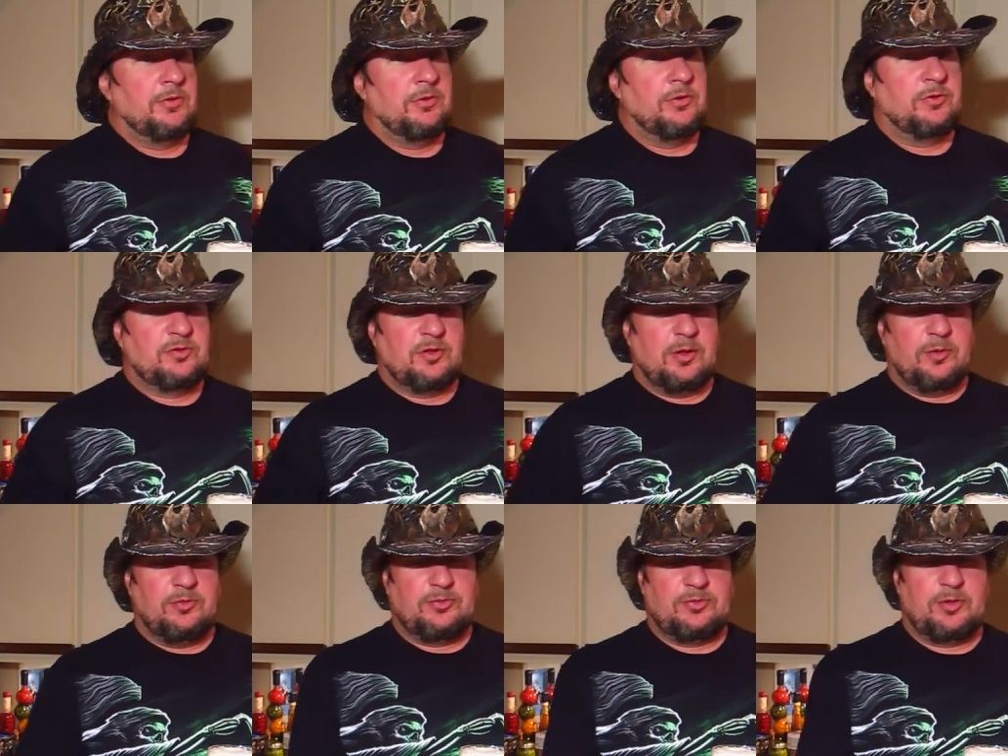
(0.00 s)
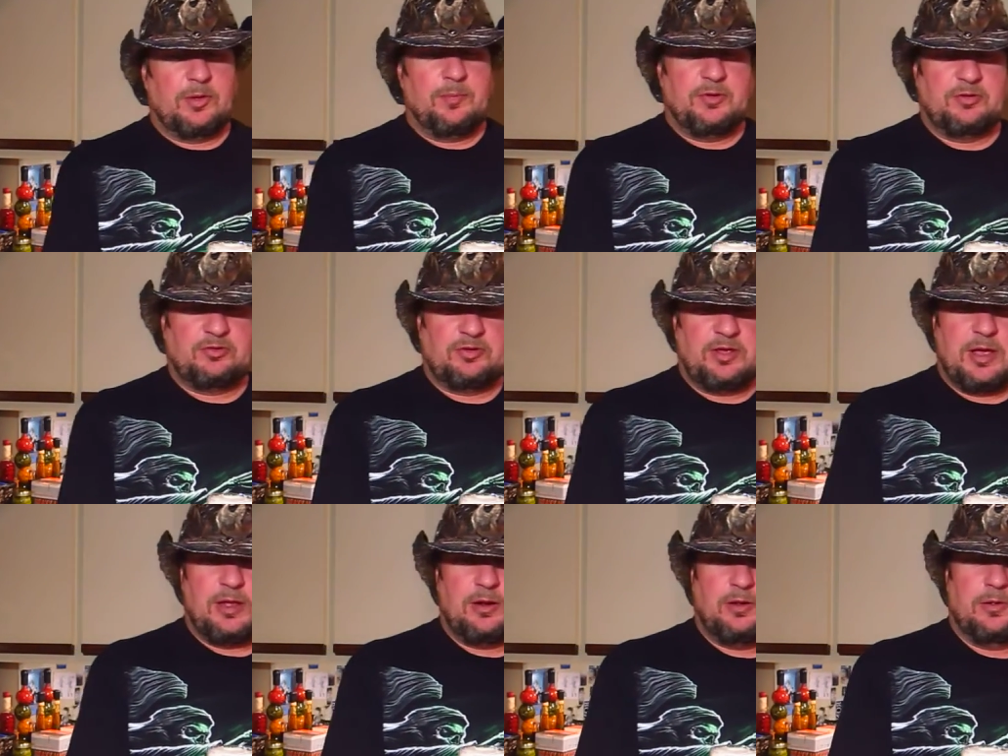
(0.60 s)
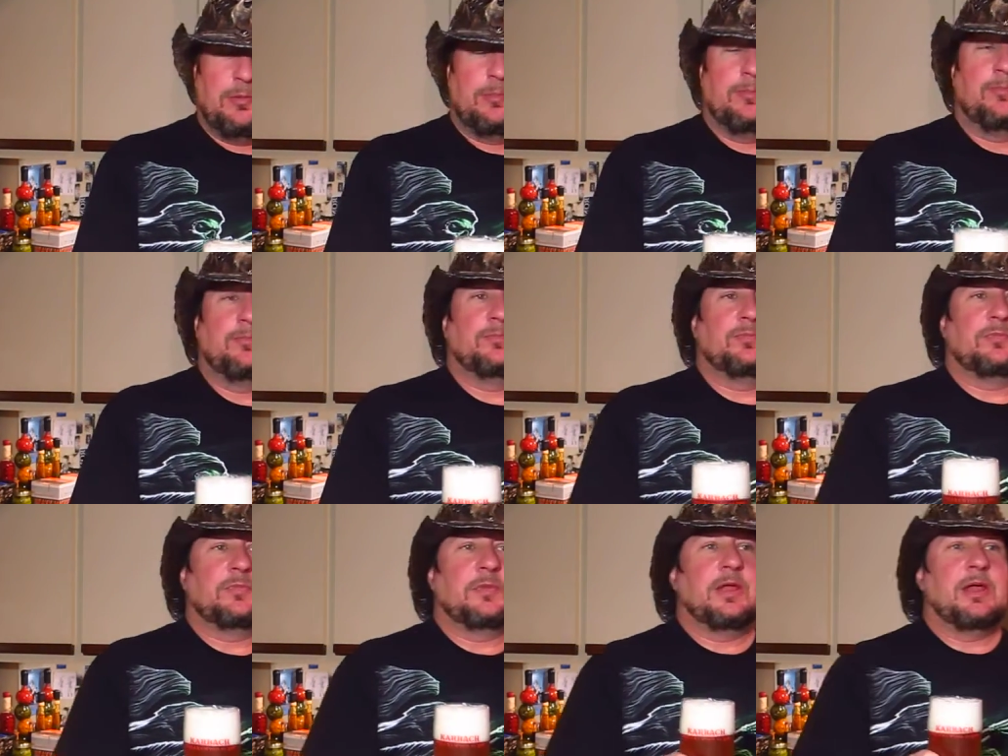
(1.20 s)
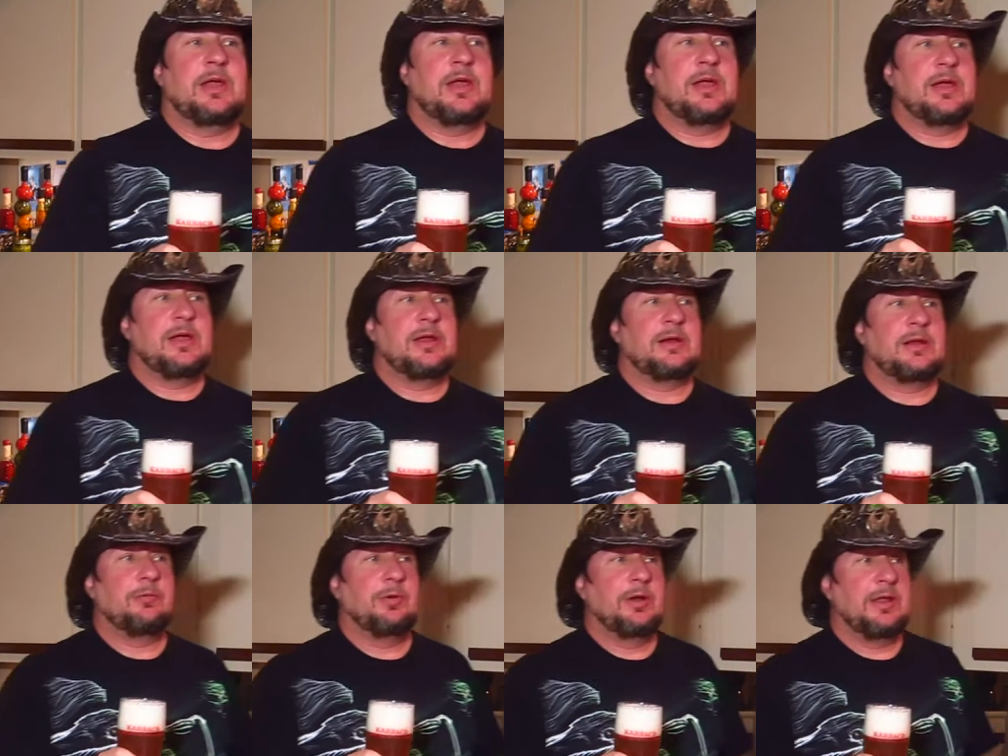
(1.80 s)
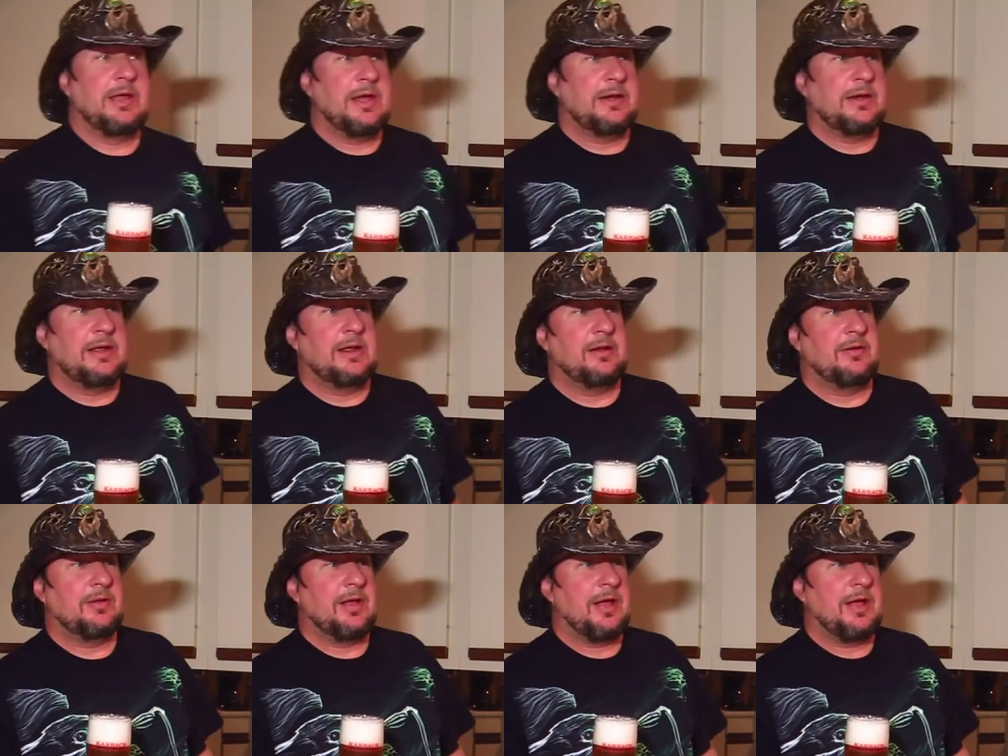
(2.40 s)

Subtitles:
saw my channel, and I really hadn't had it.